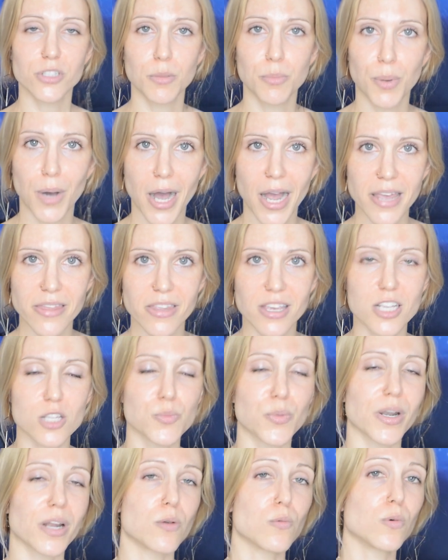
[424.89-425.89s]
to buy this,
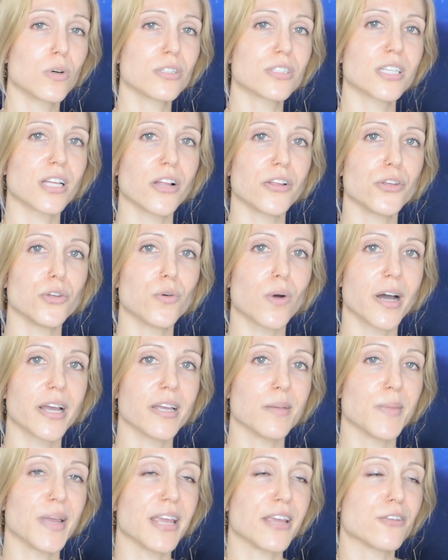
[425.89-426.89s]
but I will tell you I
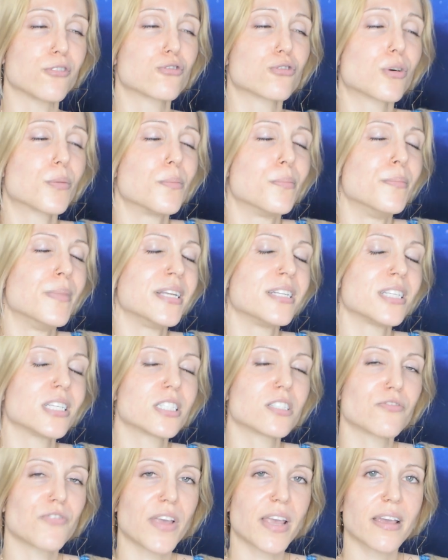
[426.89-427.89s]
am a
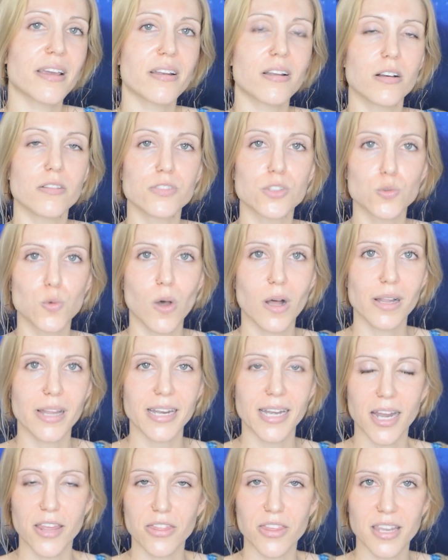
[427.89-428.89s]
tremendous fan of
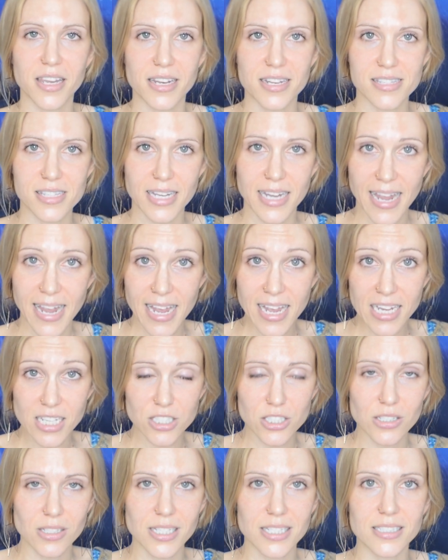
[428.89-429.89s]
squalane. I think it is an
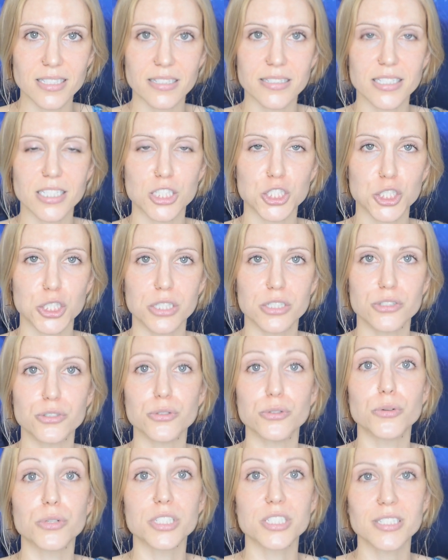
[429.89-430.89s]
excellent addition
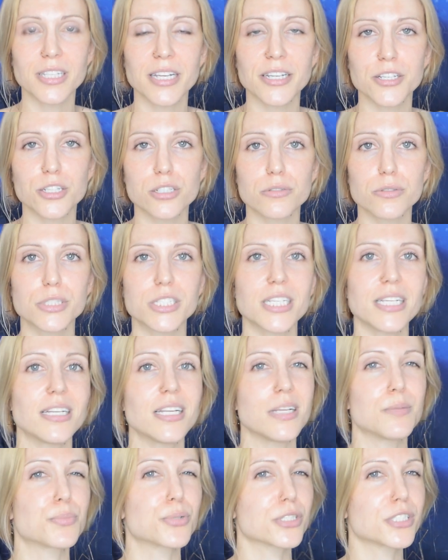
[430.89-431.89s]
to your skincare routine
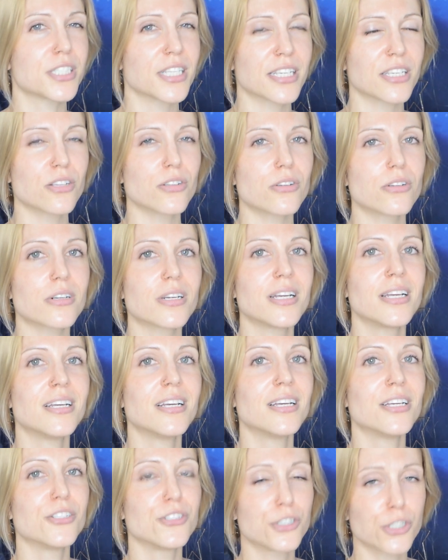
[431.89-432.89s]
in particular
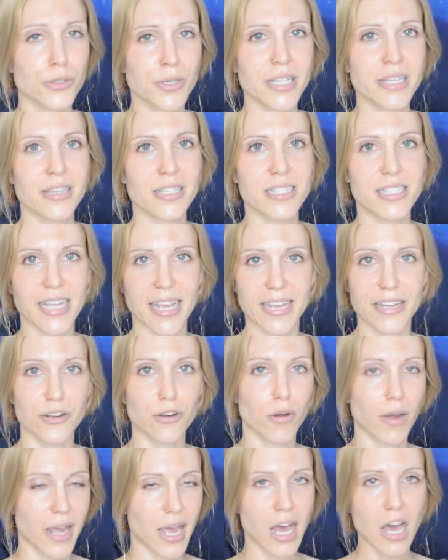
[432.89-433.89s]
during the day. You
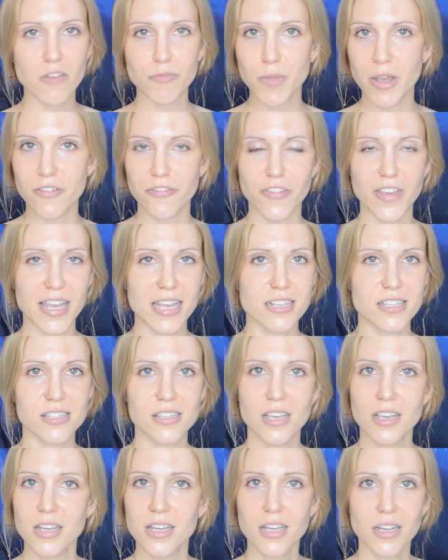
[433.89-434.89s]
know, I have my
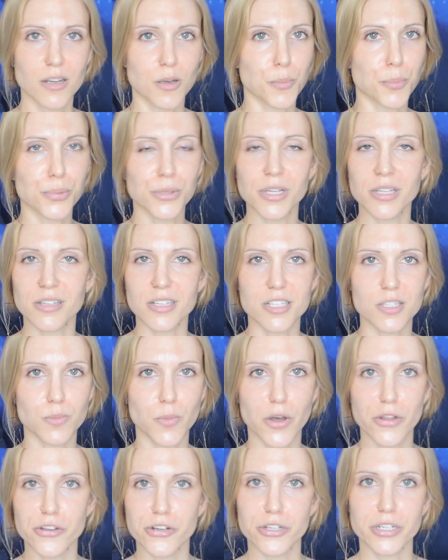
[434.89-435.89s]
face completely
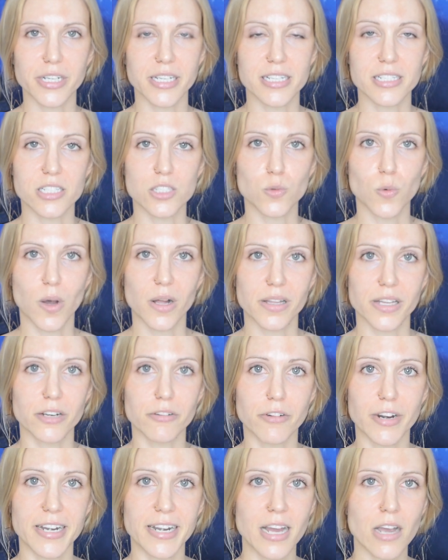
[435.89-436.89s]
smothered in squalane
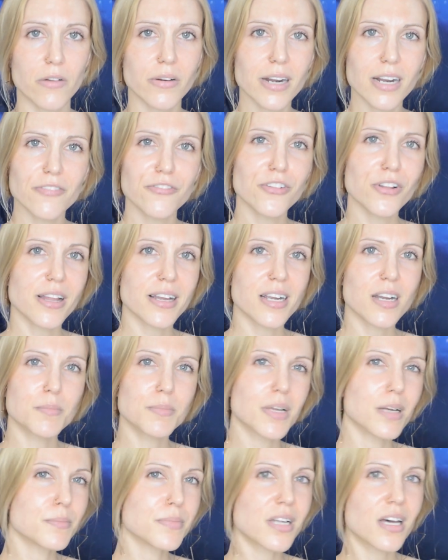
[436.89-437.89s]
right now, and I feel like
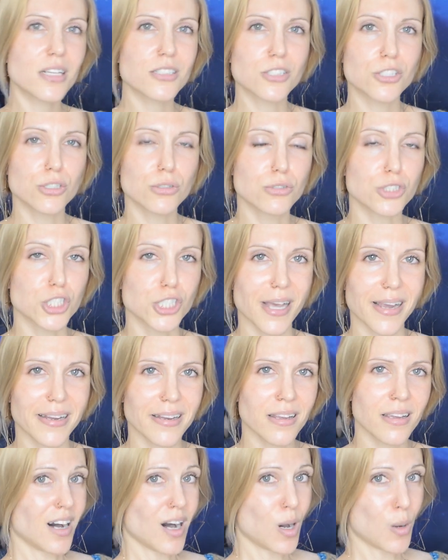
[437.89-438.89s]
I'm, I'm not too
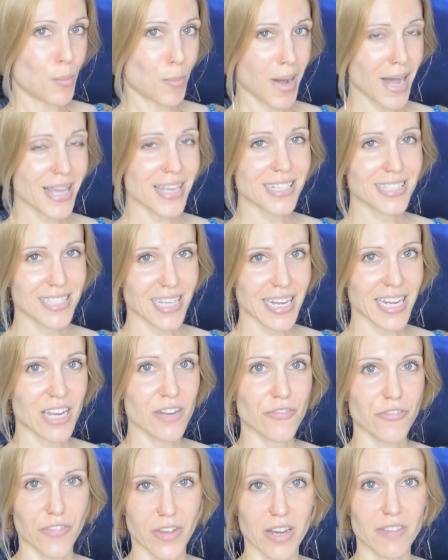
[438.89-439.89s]
shiny. My
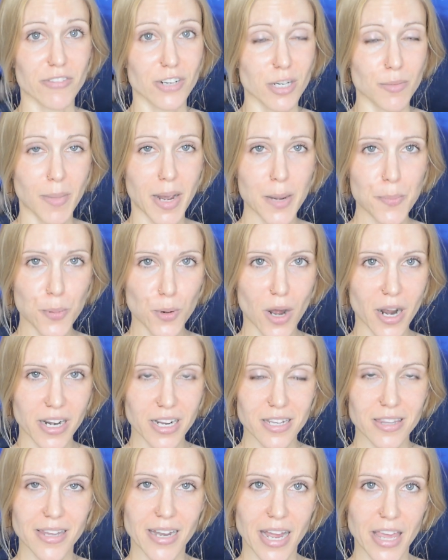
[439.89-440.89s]
second favorite, my
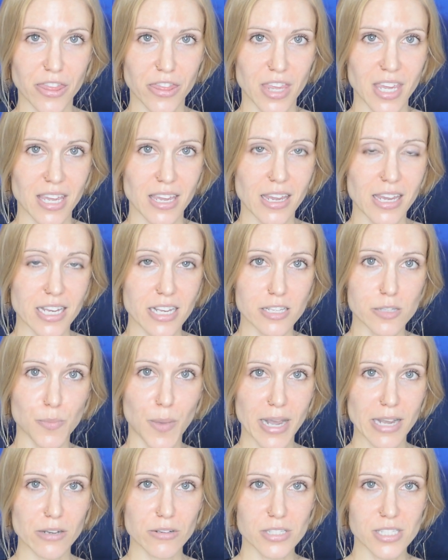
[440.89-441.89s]
product that I think is
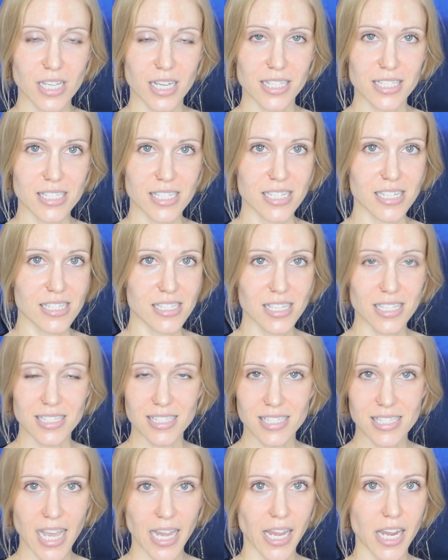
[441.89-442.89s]
Biossance's
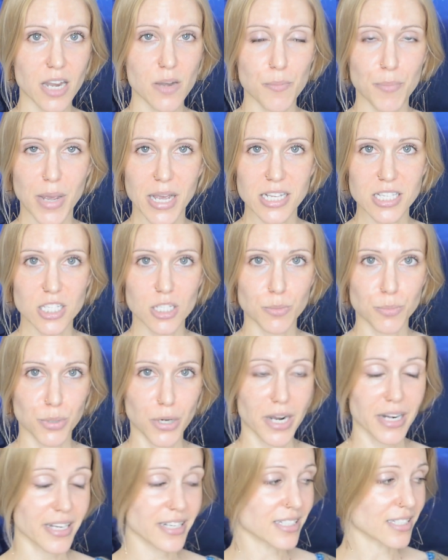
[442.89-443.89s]
second best
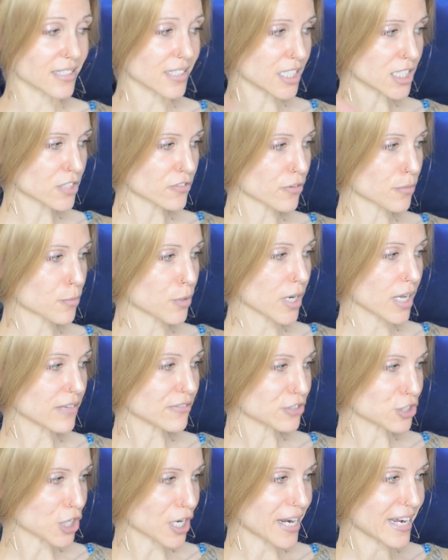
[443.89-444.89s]
product, at least from what
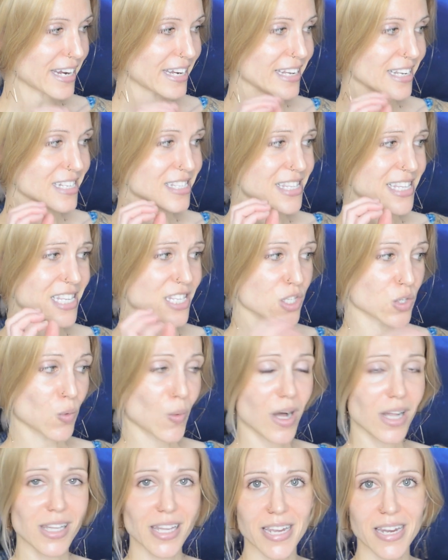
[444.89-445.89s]
I've tried, is the
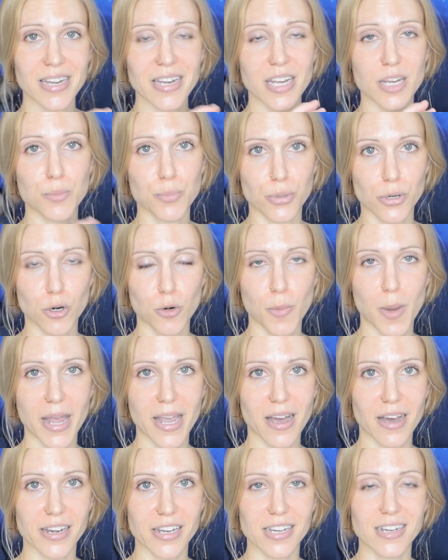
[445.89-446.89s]
squalane and
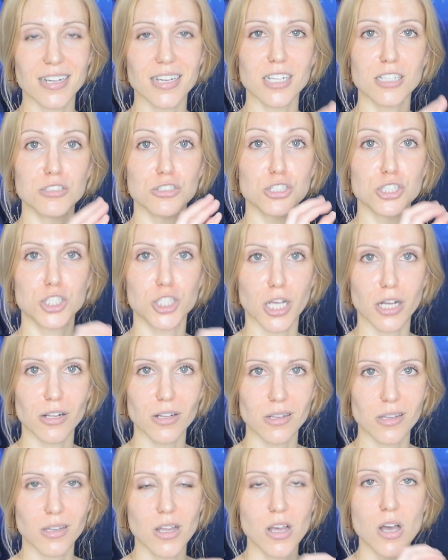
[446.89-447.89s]
probiotic
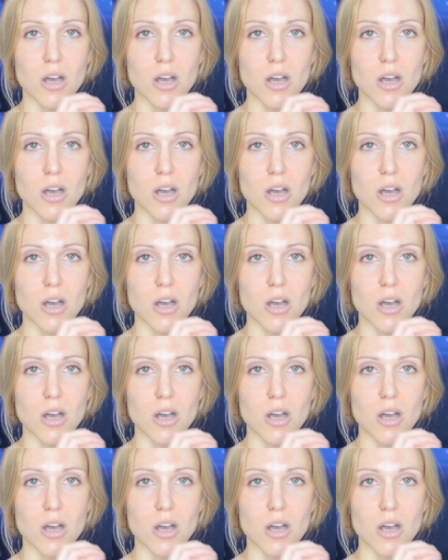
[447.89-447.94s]
gel